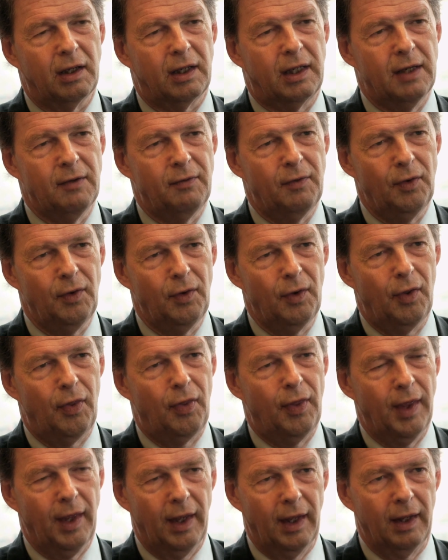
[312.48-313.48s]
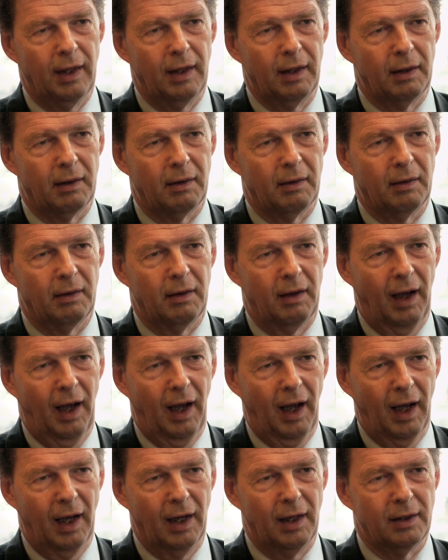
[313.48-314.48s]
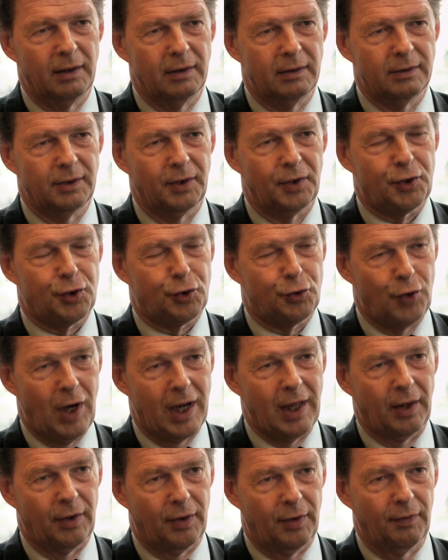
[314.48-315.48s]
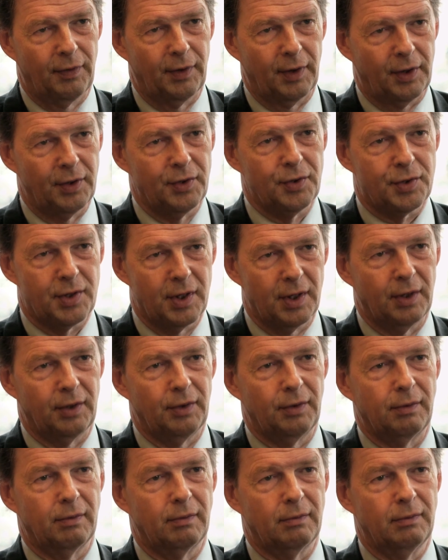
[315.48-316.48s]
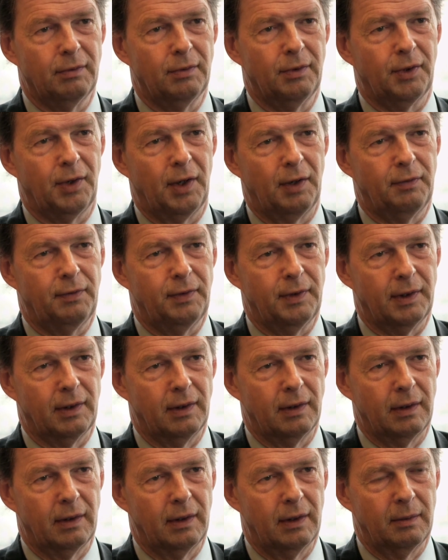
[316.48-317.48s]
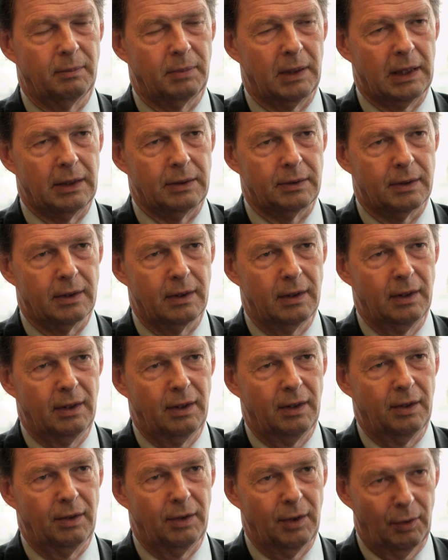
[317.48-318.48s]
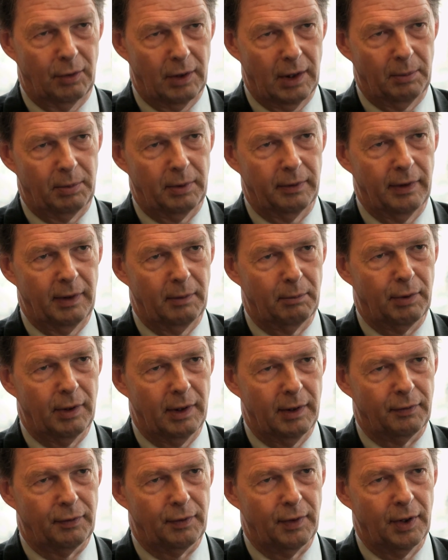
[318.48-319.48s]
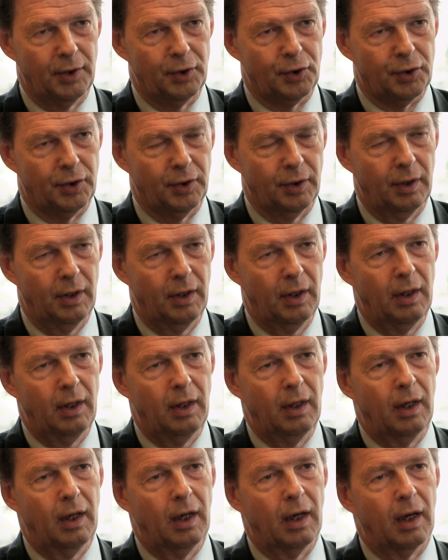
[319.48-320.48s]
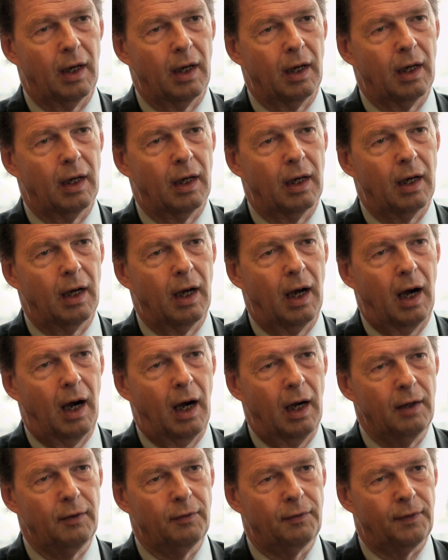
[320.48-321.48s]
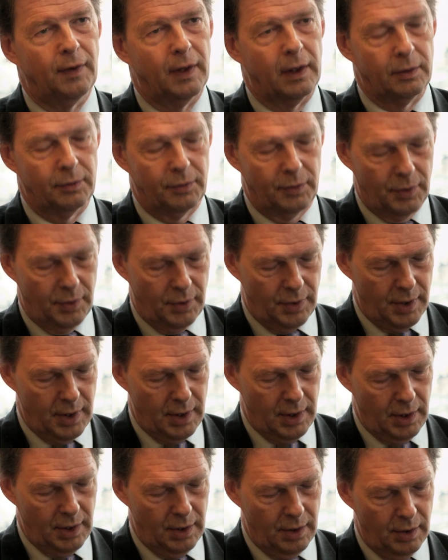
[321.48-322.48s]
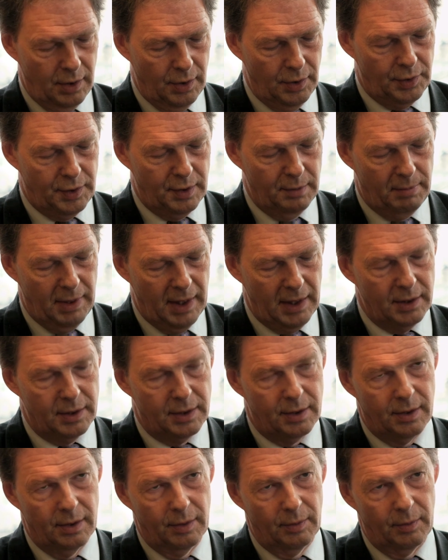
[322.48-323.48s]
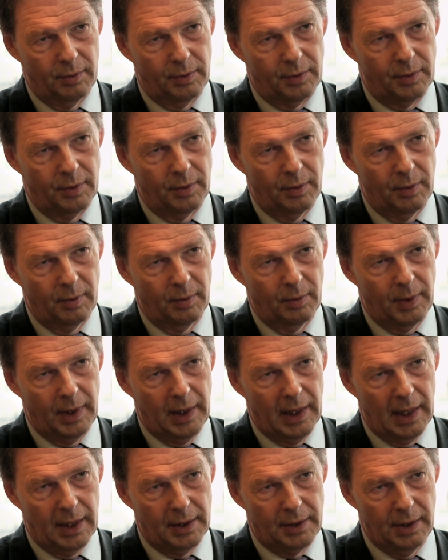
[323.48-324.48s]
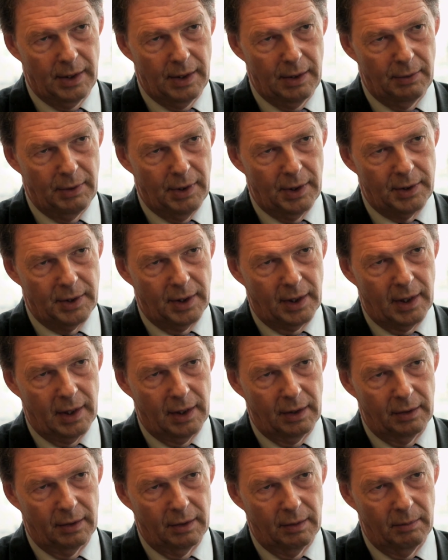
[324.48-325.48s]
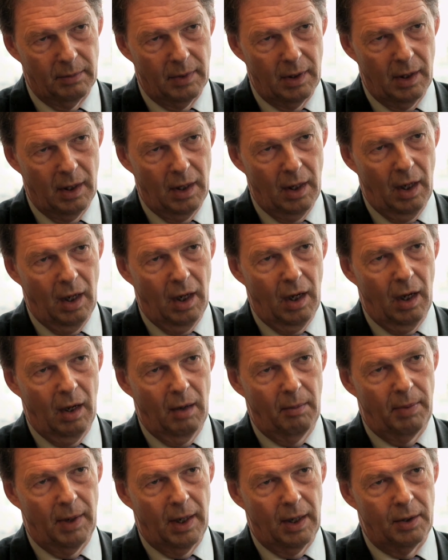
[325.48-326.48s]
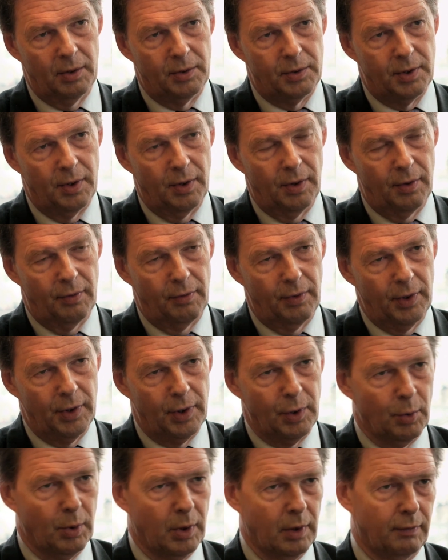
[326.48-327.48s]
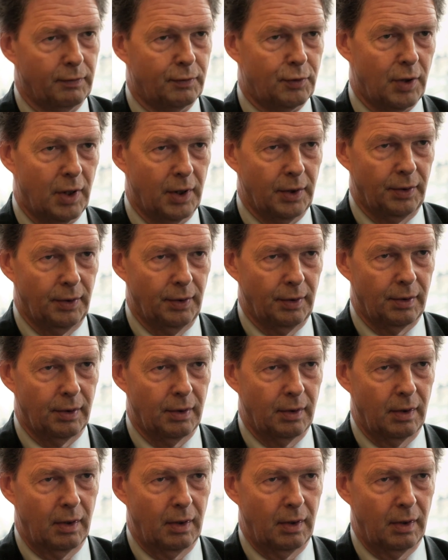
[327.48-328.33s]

Given the strength of the concern that I feel about nuclear proliferation, I found the debate that we had in the United Kingdom about the renewal of Trident,